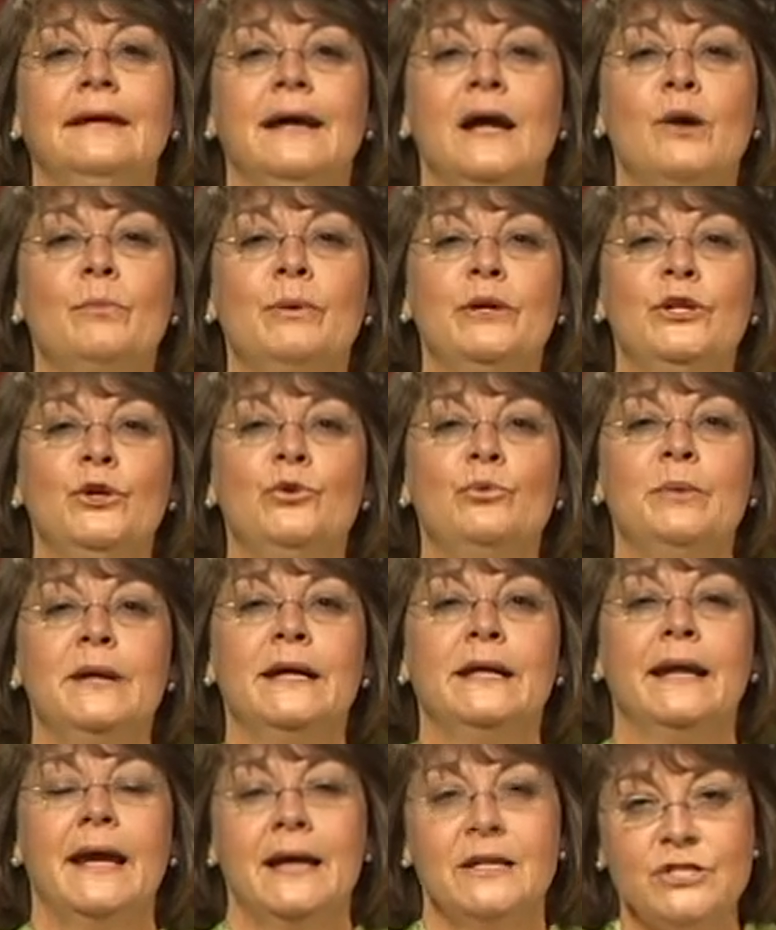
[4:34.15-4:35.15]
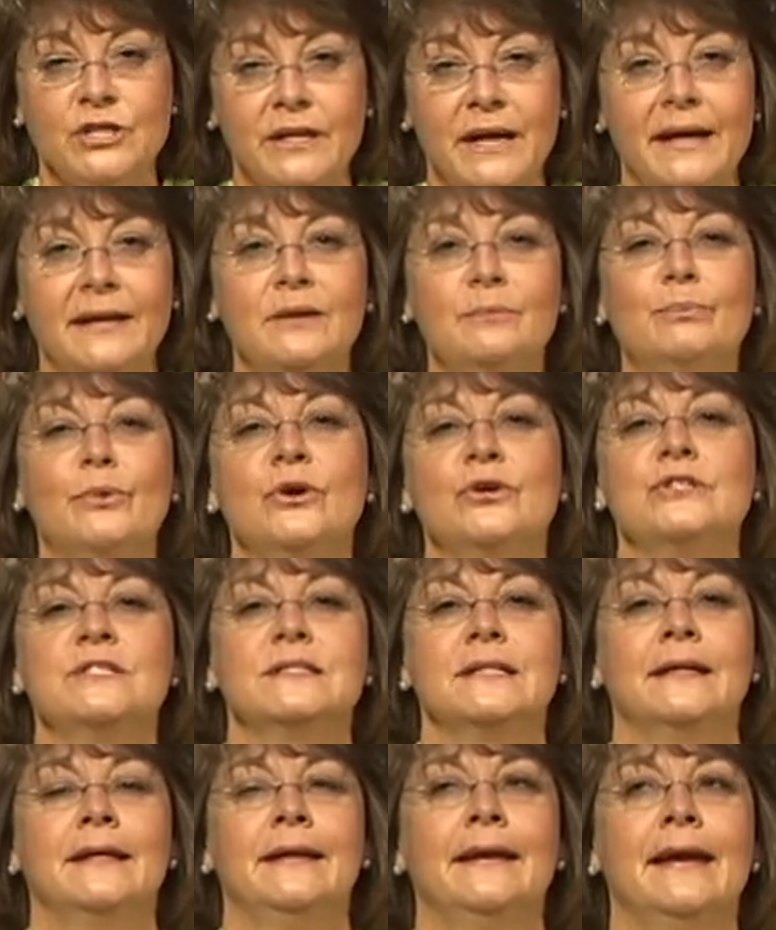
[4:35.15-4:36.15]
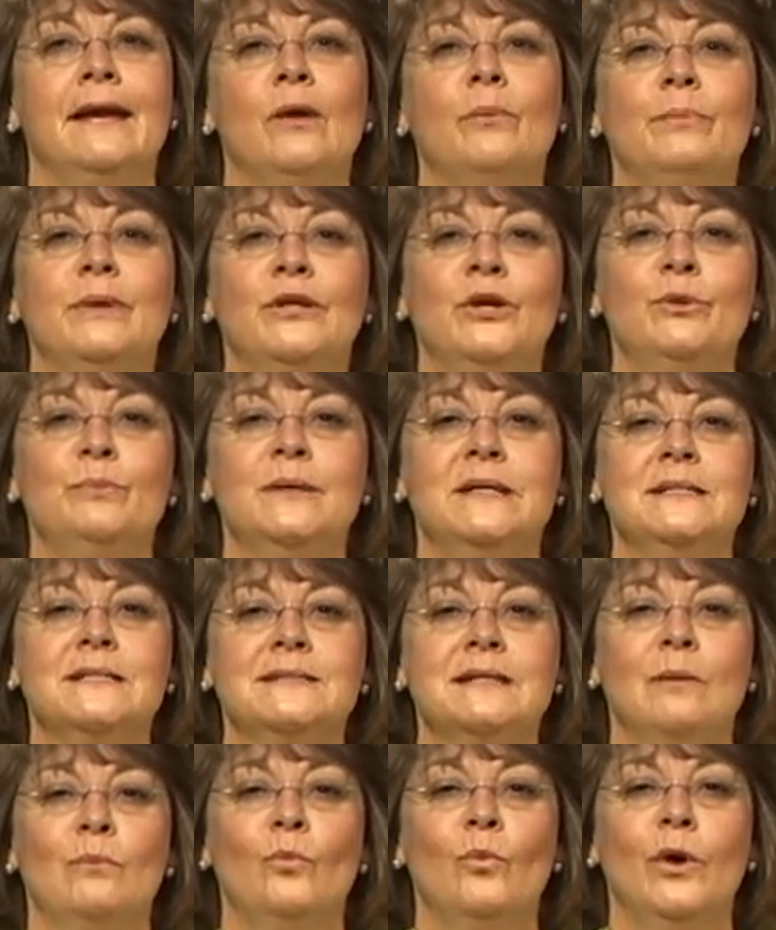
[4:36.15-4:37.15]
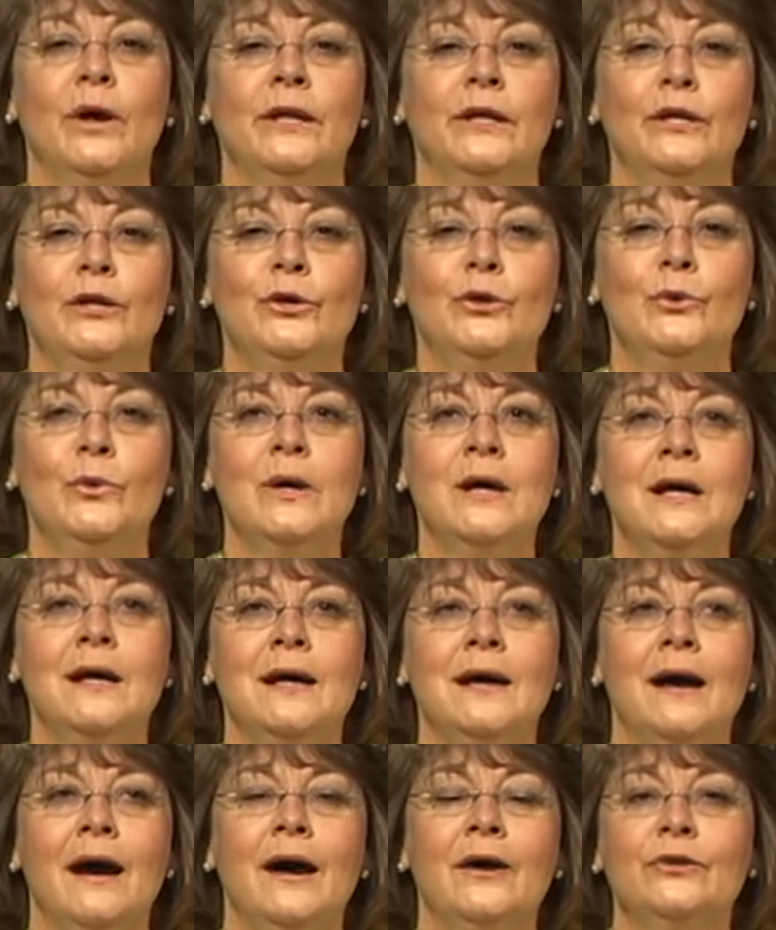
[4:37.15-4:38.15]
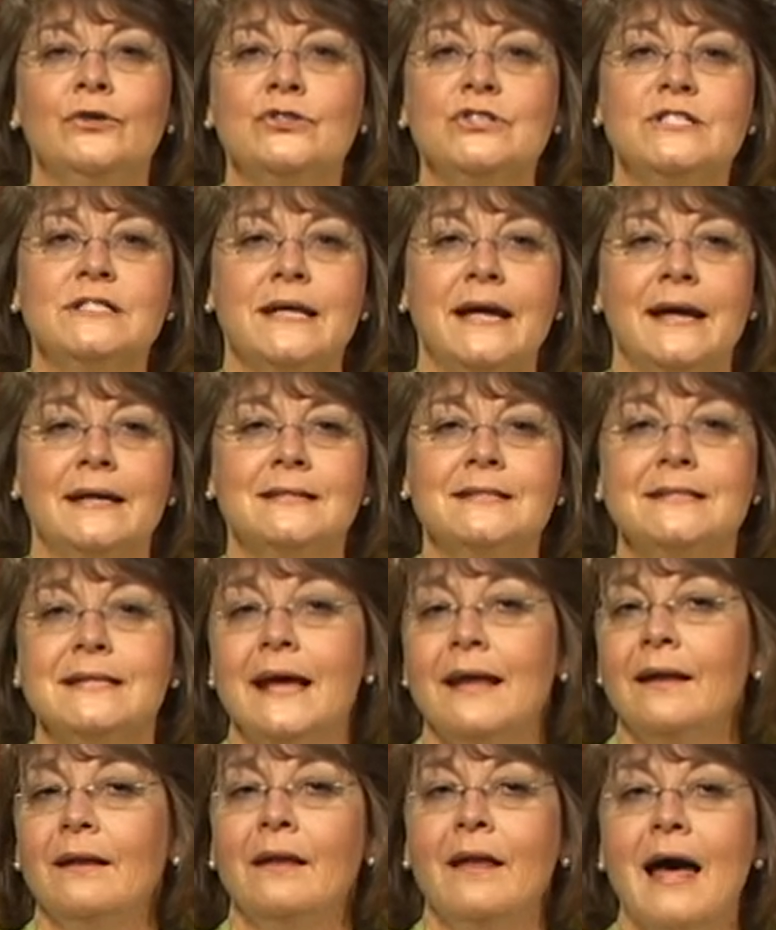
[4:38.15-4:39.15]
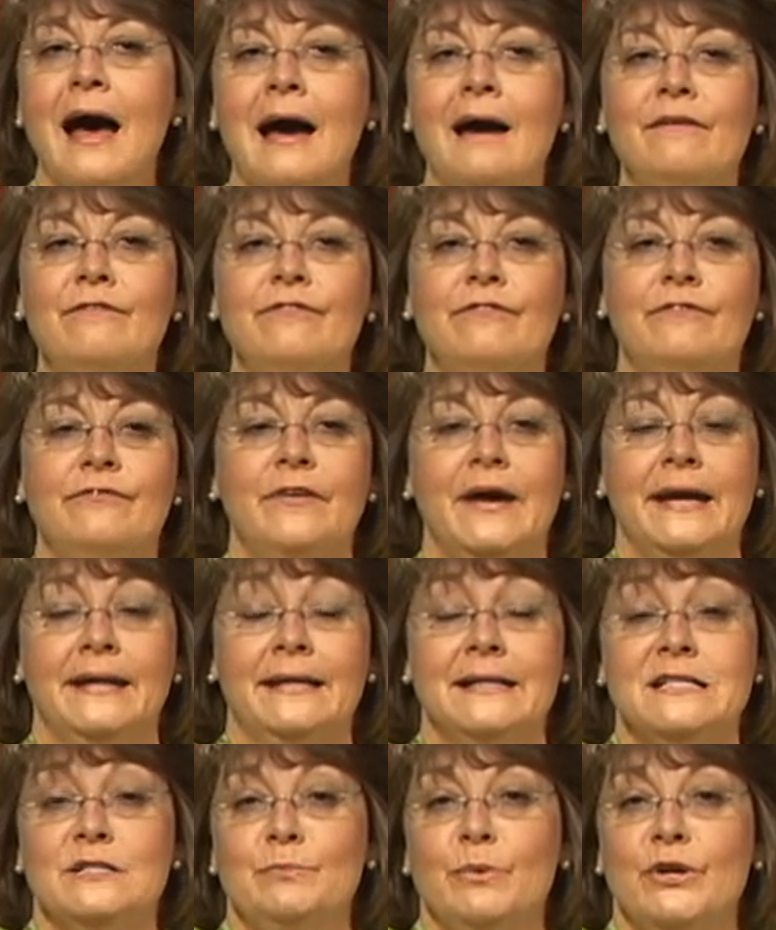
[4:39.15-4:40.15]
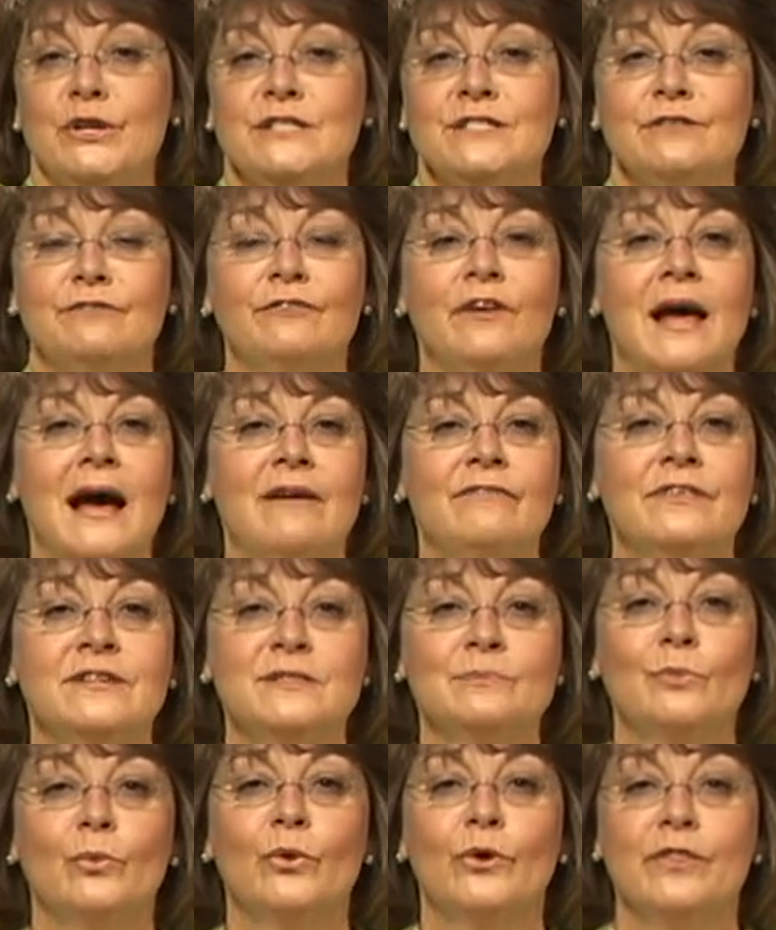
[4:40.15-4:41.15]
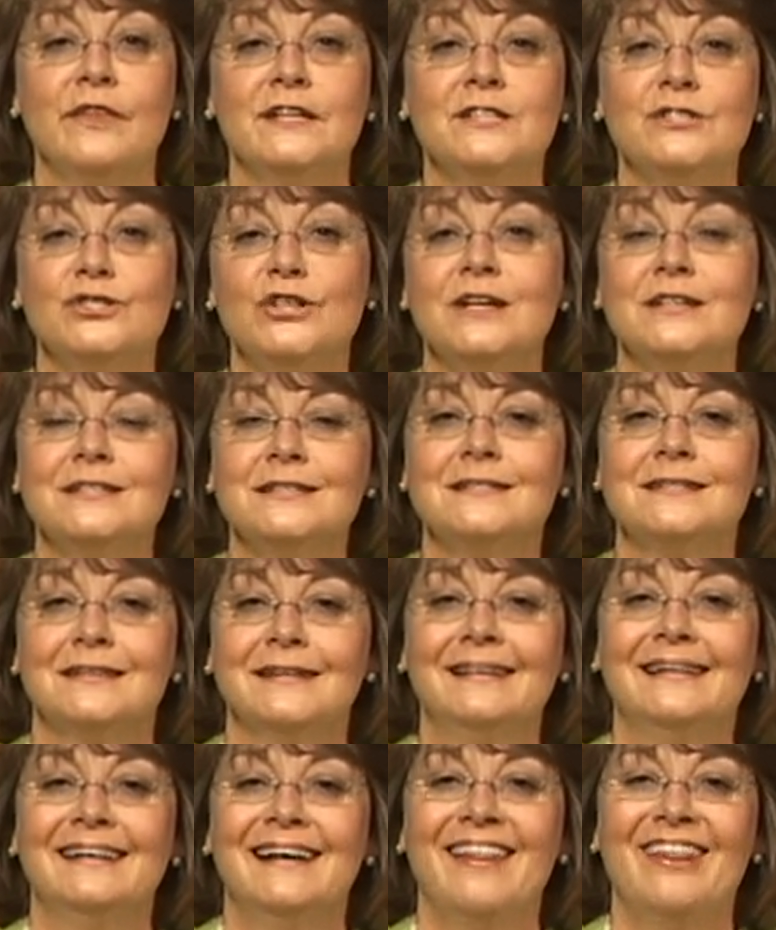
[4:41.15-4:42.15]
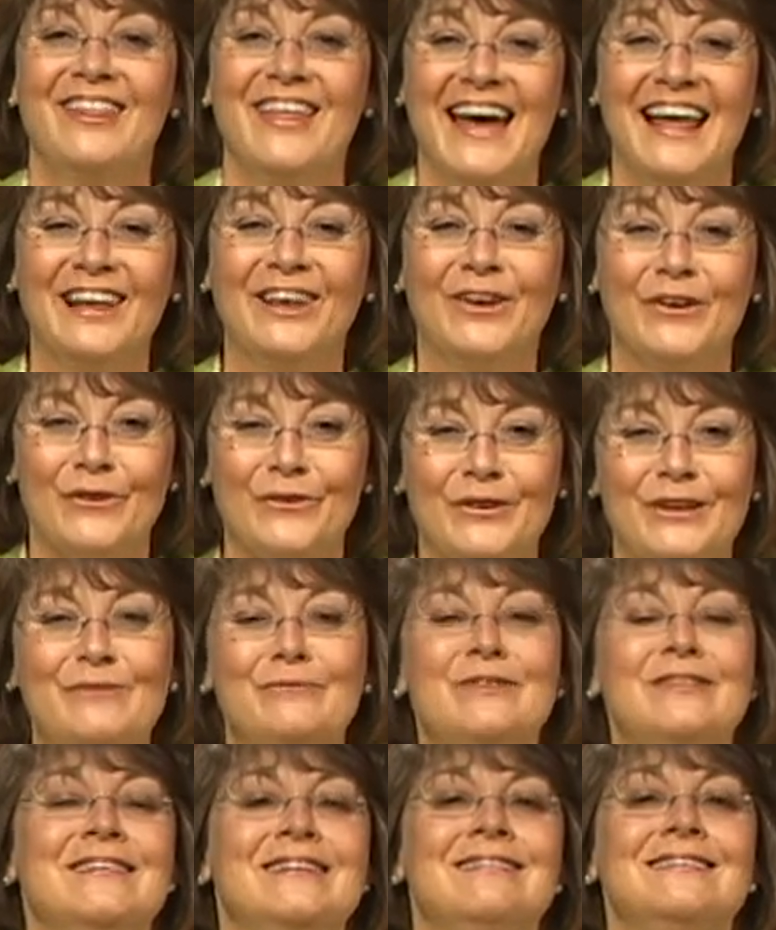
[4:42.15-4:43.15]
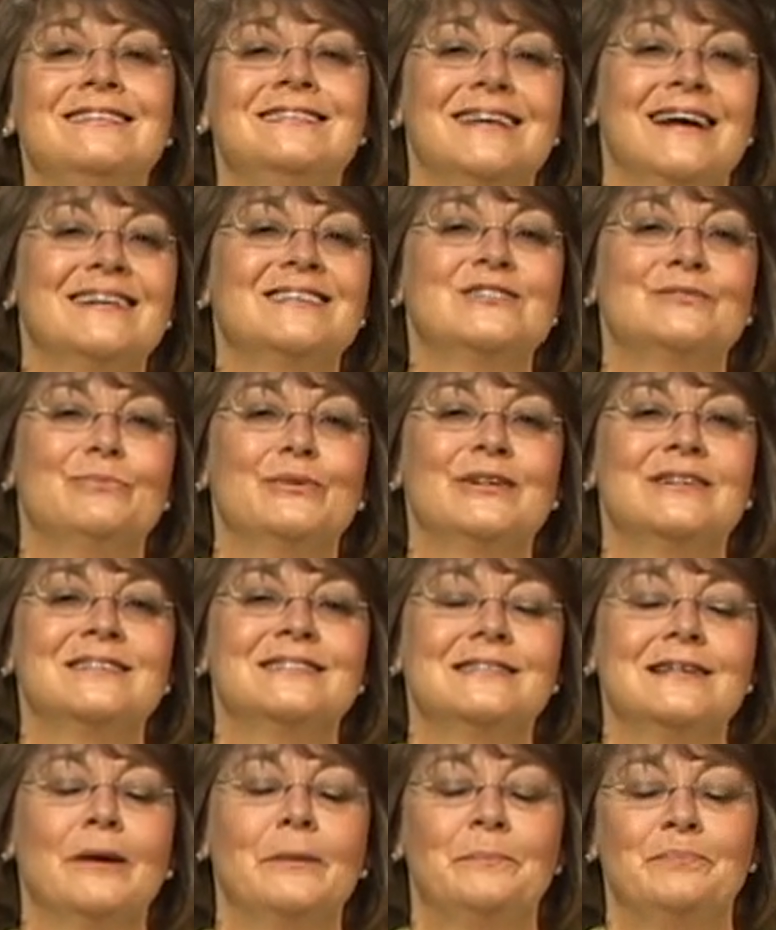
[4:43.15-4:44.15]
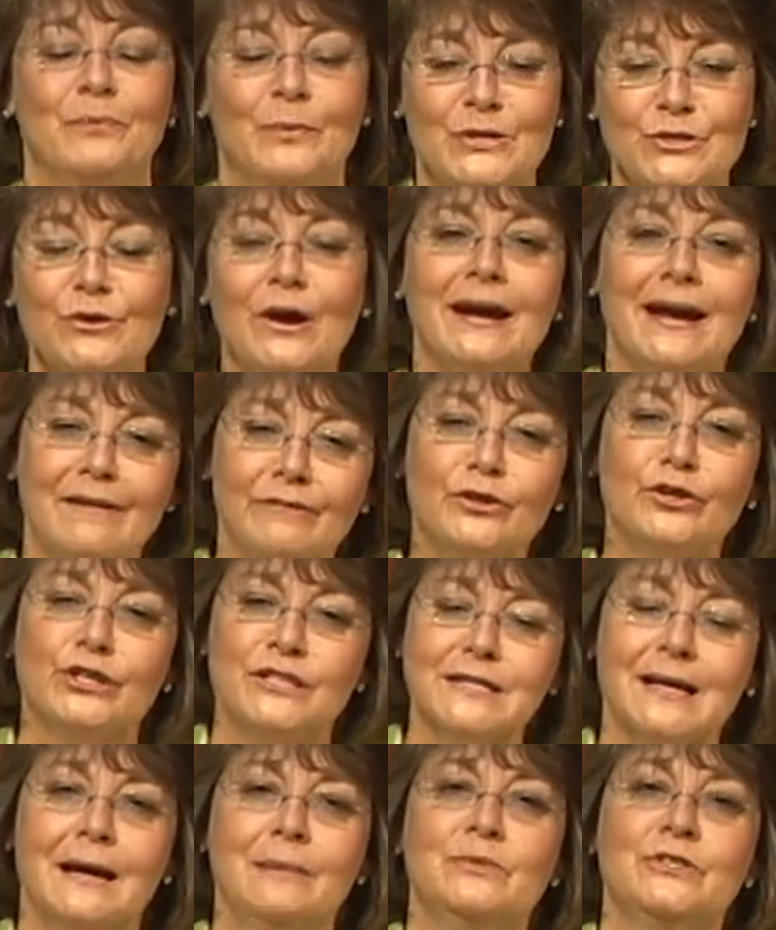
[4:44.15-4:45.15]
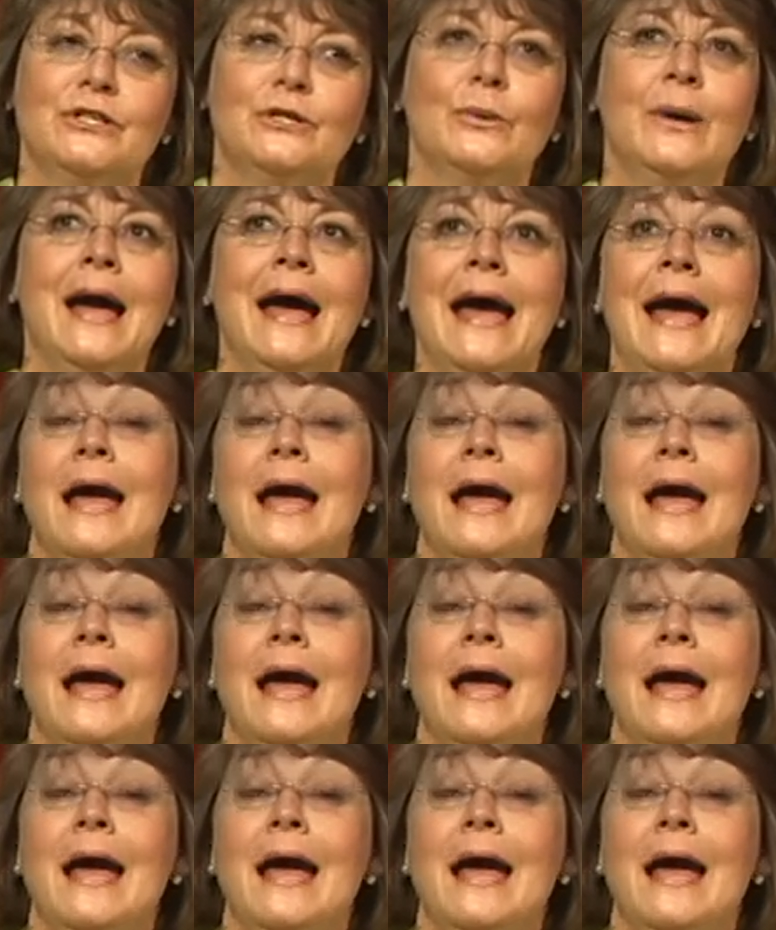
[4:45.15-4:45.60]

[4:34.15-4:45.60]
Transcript: helping you be an educated person and helping you be someone who understands that life and experience of life is more than just that learning within the textbook. So we try to have a good time too.